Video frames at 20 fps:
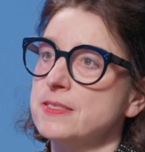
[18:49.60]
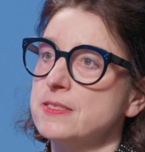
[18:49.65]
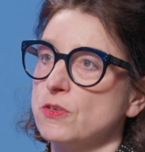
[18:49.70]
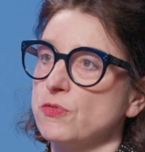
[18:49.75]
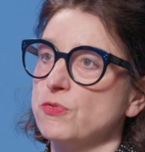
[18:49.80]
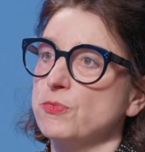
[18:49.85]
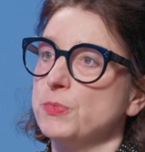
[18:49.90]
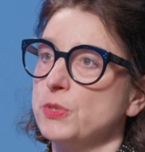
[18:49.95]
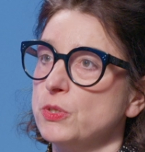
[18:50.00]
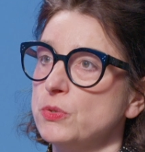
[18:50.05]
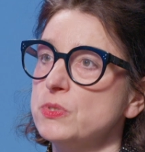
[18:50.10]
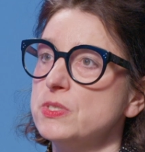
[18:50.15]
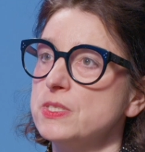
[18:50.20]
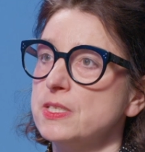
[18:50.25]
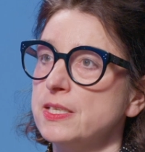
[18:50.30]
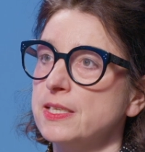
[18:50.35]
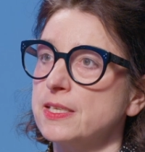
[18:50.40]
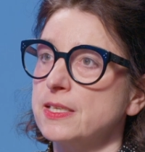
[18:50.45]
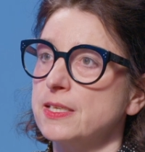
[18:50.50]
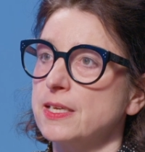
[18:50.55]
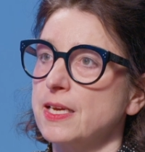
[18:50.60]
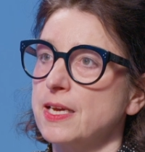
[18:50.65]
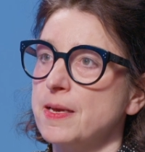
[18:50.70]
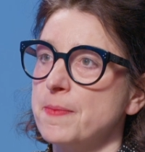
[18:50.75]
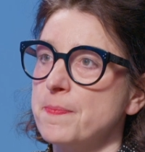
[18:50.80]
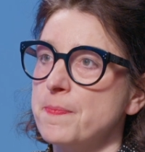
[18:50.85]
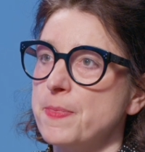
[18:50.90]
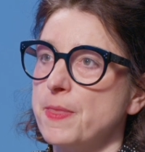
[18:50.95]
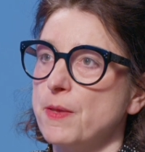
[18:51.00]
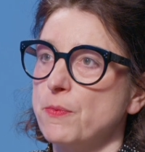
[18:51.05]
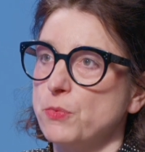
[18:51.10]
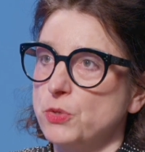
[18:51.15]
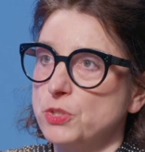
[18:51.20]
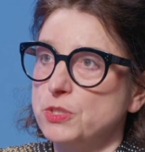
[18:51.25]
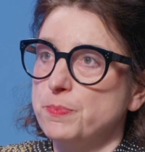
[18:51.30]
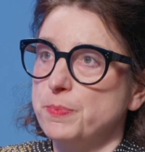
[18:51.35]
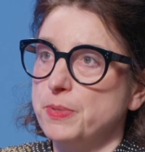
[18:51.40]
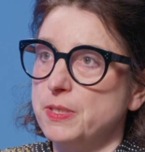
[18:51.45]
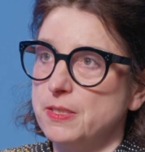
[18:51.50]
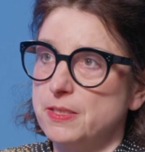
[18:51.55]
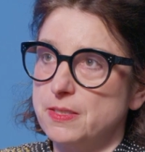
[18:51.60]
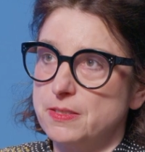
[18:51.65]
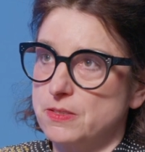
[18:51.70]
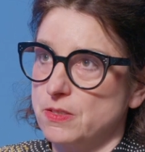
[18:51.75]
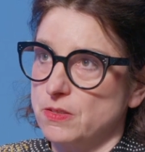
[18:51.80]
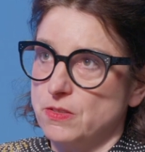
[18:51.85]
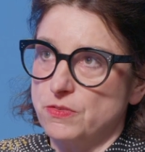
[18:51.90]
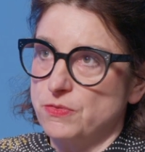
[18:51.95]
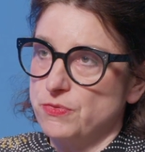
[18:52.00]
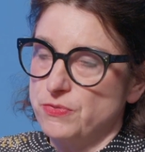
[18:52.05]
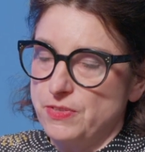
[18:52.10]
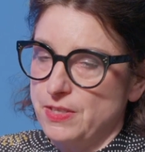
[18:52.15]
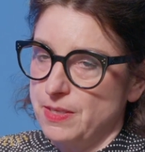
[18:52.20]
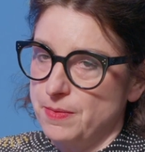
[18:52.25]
of music would be sort of